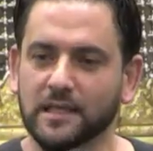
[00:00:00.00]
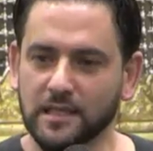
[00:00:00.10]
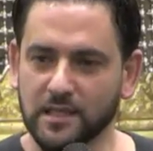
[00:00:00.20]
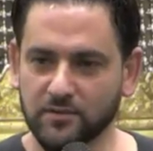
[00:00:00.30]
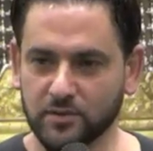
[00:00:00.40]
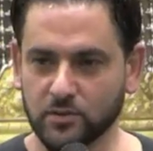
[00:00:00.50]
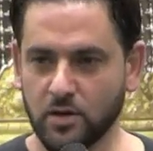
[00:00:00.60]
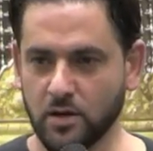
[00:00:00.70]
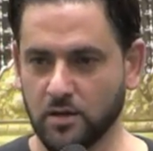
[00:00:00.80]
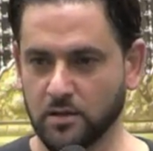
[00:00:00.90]
to even
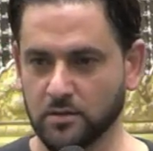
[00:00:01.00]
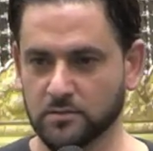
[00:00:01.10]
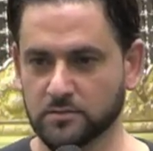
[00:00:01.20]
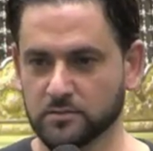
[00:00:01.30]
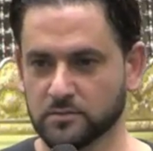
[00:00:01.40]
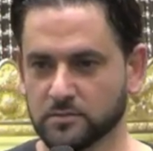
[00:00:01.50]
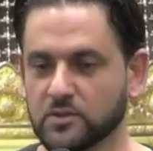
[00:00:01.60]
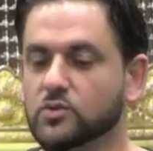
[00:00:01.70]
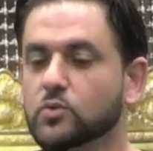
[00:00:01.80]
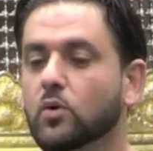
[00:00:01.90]
talk.
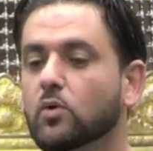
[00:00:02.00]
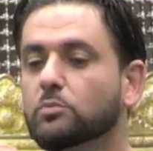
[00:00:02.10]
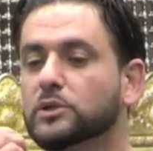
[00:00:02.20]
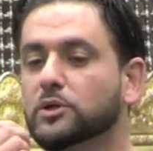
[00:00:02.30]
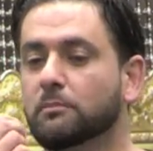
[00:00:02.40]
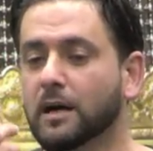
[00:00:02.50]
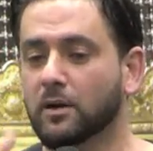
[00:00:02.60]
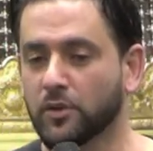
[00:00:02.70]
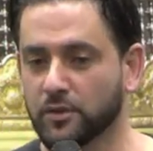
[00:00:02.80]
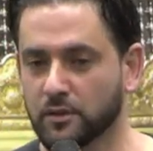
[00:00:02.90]
Because you won't open your
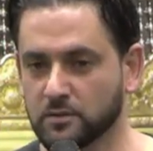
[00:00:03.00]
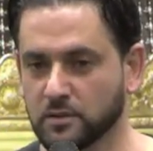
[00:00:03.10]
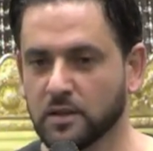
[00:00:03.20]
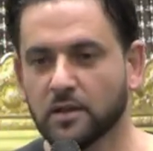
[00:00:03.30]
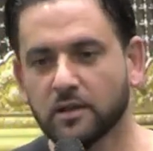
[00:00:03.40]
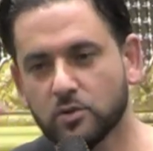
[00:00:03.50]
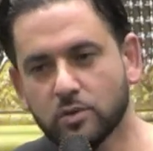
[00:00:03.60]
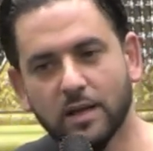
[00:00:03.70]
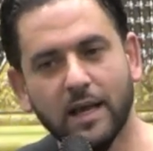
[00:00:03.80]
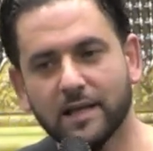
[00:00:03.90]
mouth. You
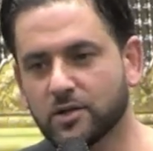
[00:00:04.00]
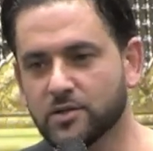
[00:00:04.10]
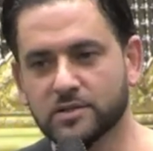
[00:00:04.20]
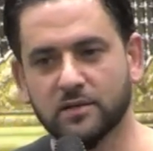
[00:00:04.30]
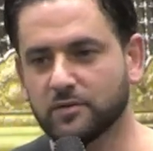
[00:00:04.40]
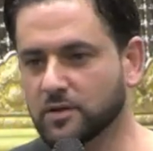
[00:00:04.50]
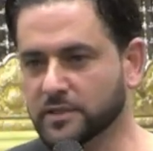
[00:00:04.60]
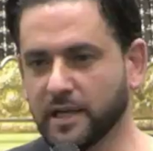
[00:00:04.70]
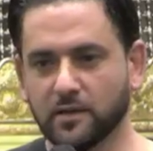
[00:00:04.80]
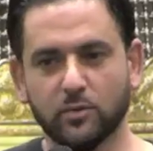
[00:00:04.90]
can lie to yourself all
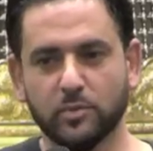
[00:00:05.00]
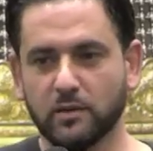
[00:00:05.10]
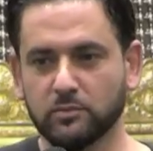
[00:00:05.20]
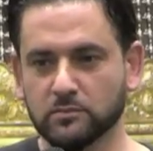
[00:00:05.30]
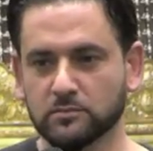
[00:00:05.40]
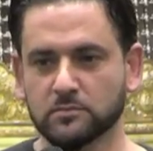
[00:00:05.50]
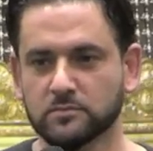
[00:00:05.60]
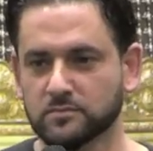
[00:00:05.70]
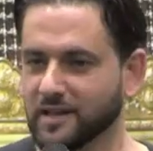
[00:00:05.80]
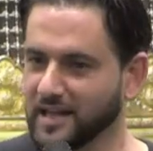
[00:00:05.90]
day, no problem.
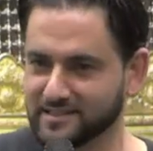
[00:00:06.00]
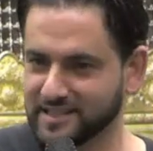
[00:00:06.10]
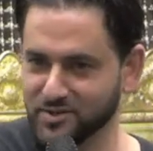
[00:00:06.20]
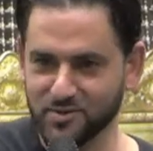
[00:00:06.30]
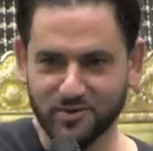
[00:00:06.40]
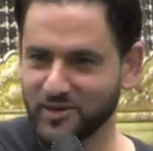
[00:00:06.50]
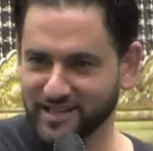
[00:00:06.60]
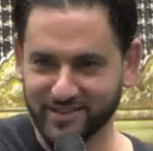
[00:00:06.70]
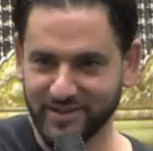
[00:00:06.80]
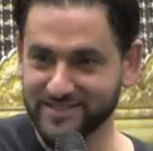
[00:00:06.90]
I tell you, okay,
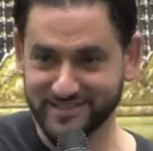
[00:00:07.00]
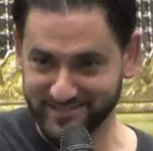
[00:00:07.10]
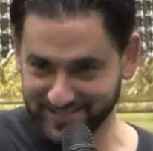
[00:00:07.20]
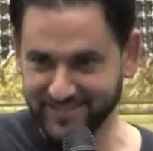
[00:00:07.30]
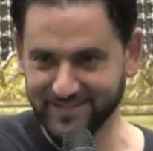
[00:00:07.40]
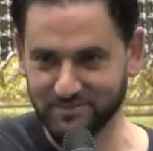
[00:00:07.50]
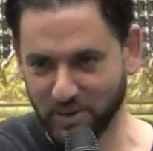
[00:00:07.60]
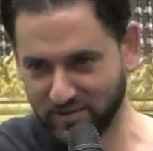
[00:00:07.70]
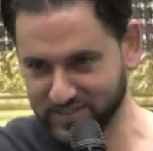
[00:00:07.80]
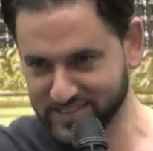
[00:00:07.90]
go ahead.
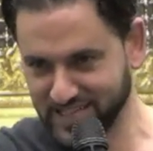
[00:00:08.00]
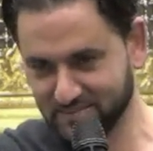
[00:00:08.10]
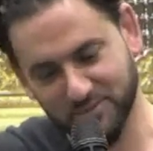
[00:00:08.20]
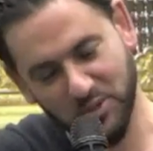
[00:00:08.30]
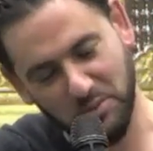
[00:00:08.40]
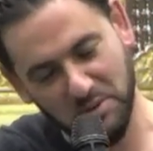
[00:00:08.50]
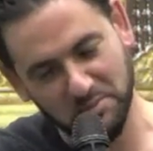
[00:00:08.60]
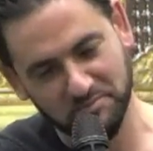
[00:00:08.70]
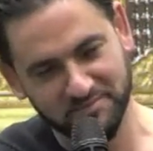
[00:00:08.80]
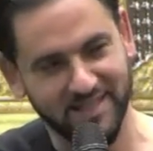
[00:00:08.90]
Prophet's time, no problem.
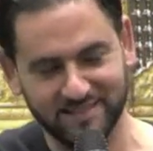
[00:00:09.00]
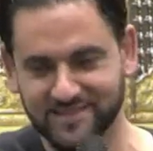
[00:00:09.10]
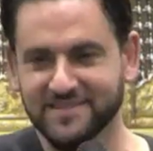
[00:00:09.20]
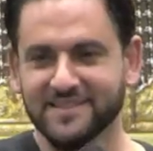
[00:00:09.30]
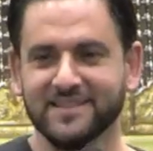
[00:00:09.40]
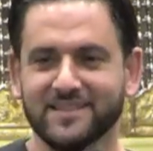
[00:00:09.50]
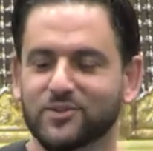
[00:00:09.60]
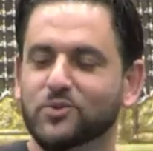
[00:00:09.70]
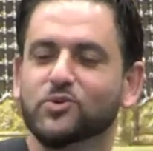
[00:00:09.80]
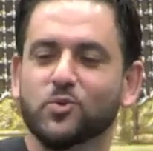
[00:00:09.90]
Khalas.
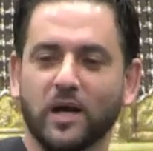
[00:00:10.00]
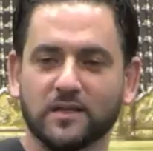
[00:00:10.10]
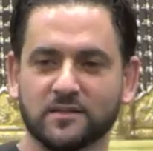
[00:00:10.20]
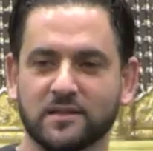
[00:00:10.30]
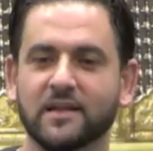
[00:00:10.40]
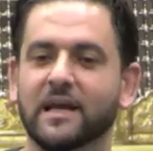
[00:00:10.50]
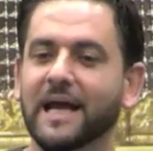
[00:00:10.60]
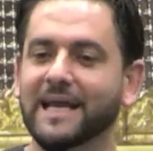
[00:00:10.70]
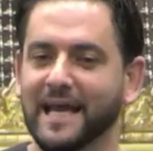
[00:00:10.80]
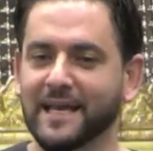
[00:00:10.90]
Do what you want.
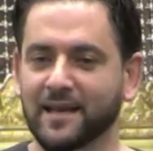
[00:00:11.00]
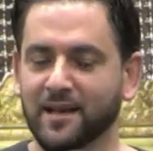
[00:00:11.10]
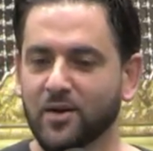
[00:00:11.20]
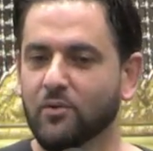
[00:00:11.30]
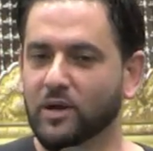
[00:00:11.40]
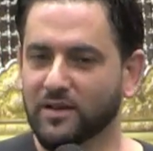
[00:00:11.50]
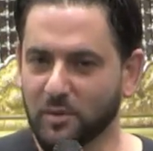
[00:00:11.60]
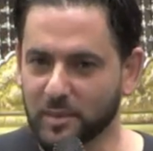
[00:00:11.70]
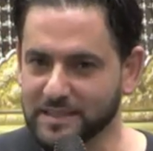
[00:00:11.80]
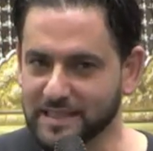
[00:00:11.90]
Again, whatever
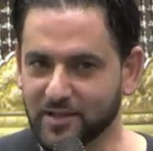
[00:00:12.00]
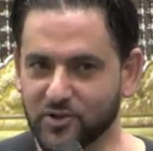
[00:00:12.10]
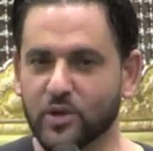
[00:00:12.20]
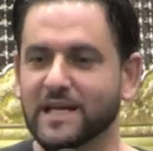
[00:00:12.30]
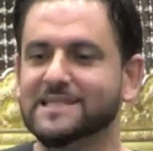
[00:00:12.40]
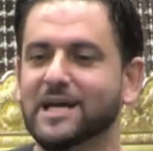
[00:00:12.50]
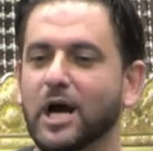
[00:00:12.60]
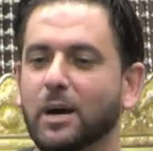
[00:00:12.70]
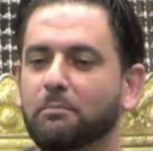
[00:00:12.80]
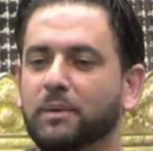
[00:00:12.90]
I've been telling you, it's
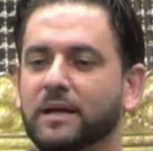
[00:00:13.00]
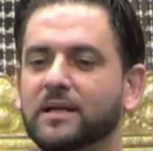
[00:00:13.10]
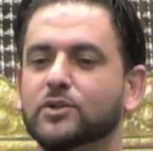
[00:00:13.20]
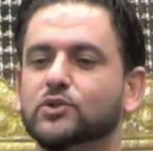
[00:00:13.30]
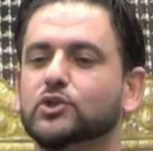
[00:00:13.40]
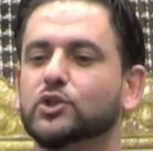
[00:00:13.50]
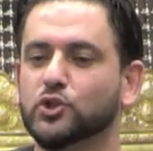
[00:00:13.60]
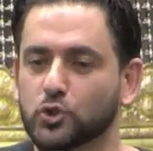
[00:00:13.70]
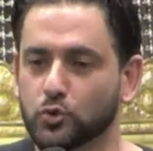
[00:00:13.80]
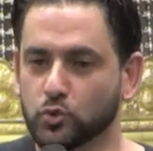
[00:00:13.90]
up to
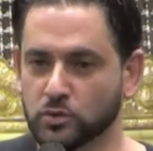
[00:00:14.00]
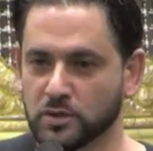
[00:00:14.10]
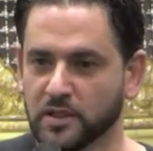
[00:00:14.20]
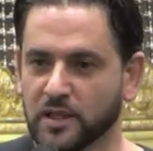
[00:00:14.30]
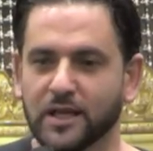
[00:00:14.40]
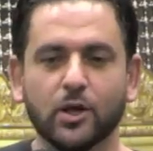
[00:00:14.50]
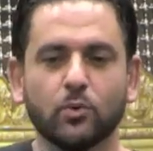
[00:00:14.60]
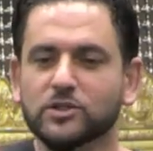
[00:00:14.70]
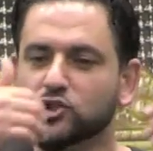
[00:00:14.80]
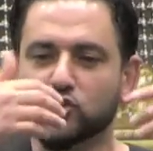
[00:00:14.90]
you. No
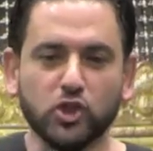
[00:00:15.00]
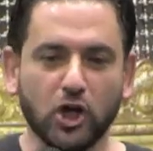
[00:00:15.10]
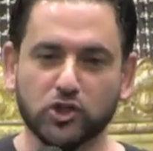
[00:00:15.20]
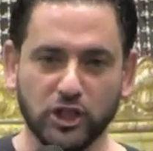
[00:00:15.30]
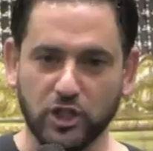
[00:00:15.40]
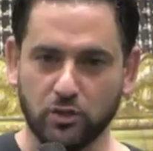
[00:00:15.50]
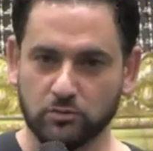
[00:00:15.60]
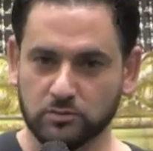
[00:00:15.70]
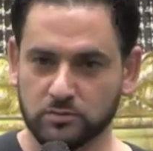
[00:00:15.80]
one's judging you.